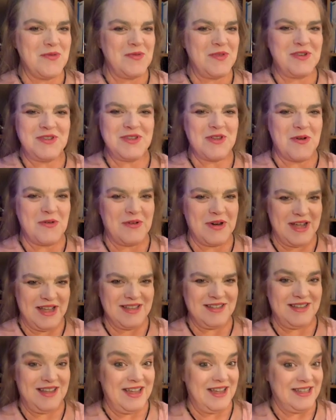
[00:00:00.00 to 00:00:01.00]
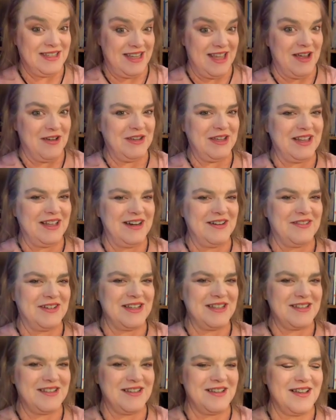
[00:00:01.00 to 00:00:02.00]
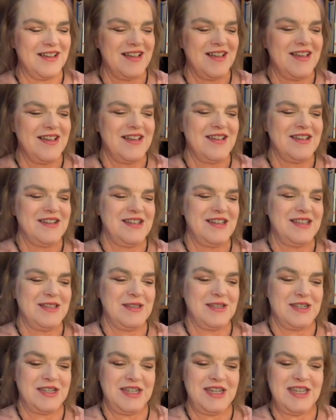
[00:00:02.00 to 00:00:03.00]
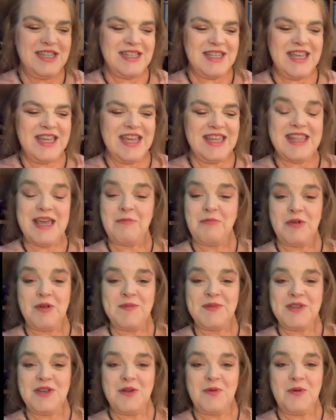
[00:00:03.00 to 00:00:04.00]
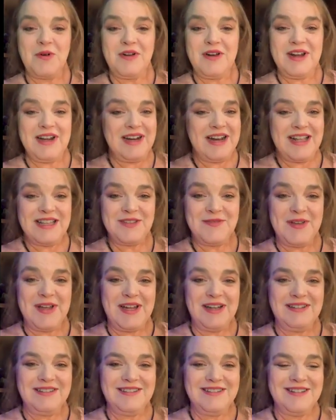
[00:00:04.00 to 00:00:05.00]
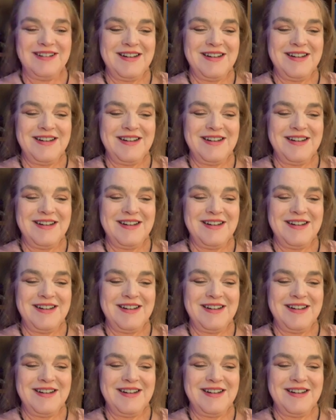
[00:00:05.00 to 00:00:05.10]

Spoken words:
there's no risk. It's calculated risk. She's thinking that broom's going to work, and that's fine.